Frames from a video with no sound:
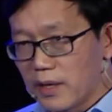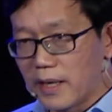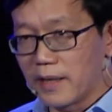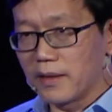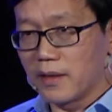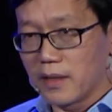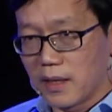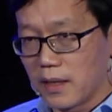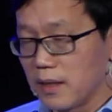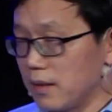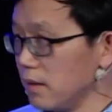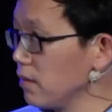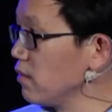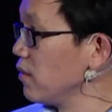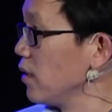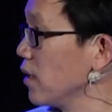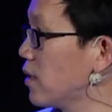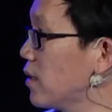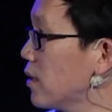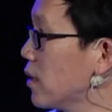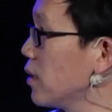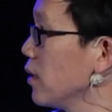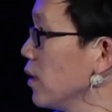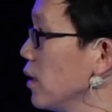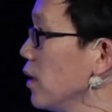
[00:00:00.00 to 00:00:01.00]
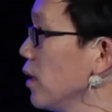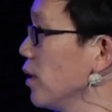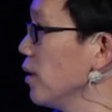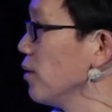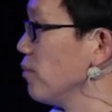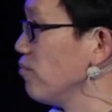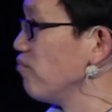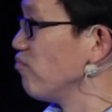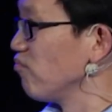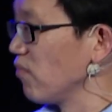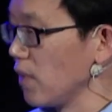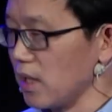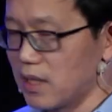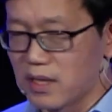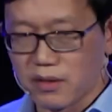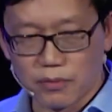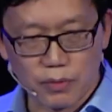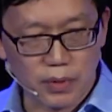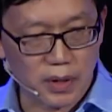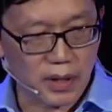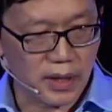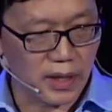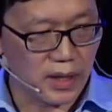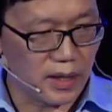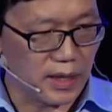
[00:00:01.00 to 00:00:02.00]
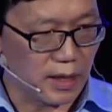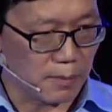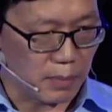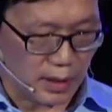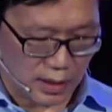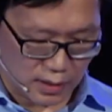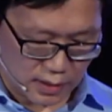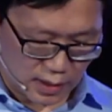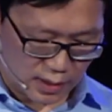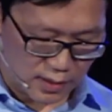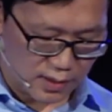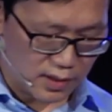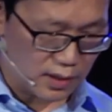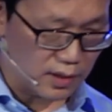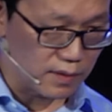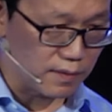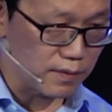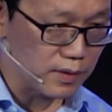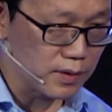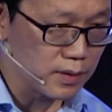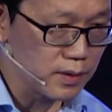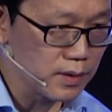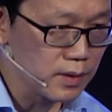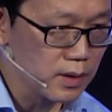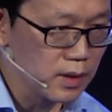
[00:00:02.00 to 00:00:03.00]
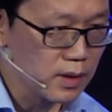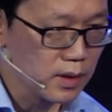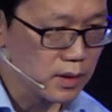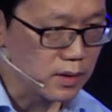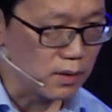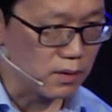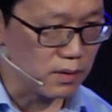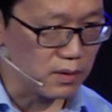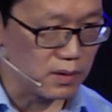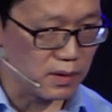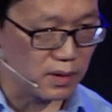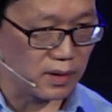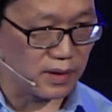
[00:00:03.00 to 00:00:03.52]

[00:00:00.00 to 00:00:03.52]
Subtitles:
and it's really labor intensive. So